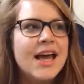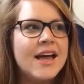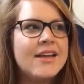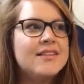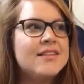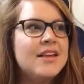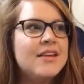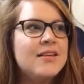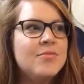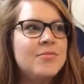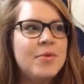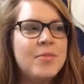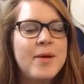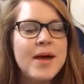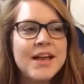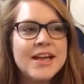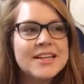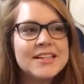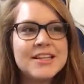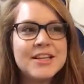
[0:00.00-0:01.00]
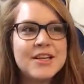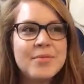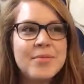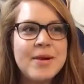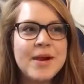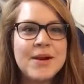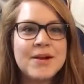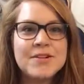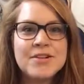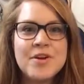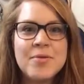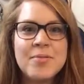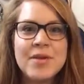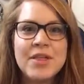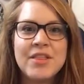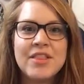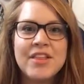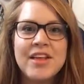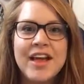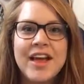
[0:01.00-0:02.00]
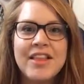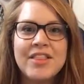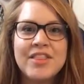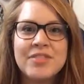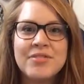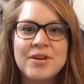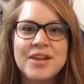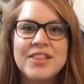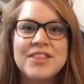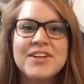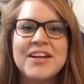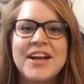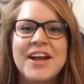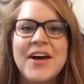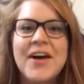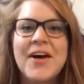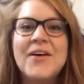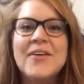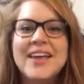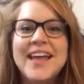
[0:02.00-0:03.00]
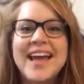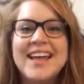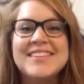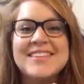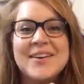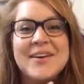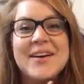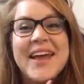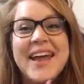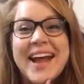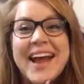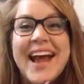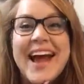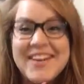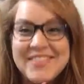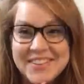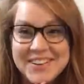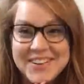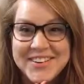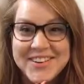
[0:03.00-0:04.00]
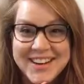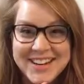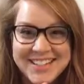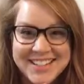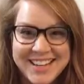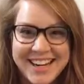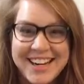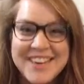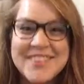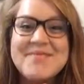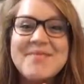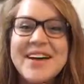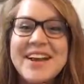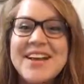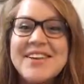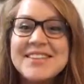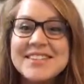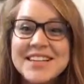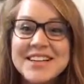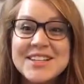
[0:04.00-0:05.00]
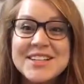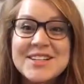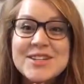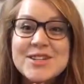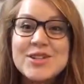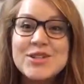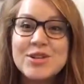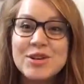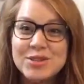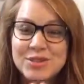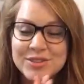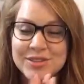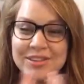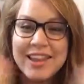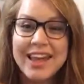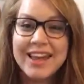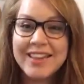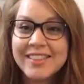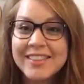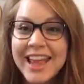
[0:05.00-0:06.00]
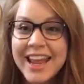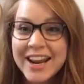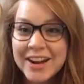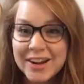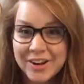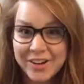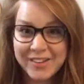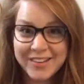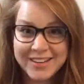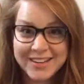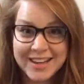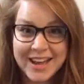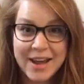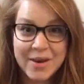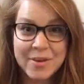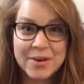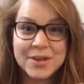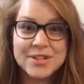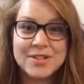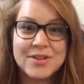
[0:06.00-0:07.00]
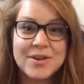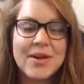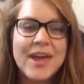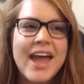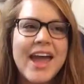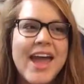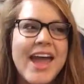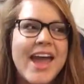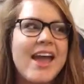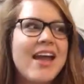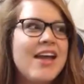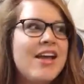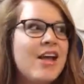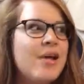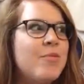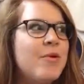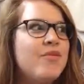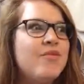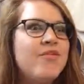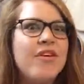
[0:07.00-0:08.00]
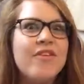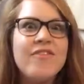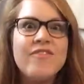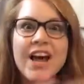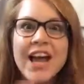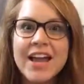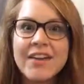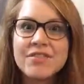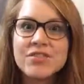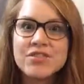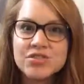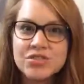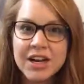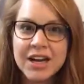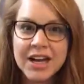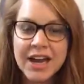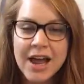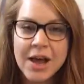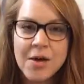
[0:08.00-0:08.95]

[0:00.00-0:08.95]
I said, Rebecca's gonna Periscope at 3:30. Oh yes, okay, I have your question. But you sent it like later in the day, which is okay. But for 5 straight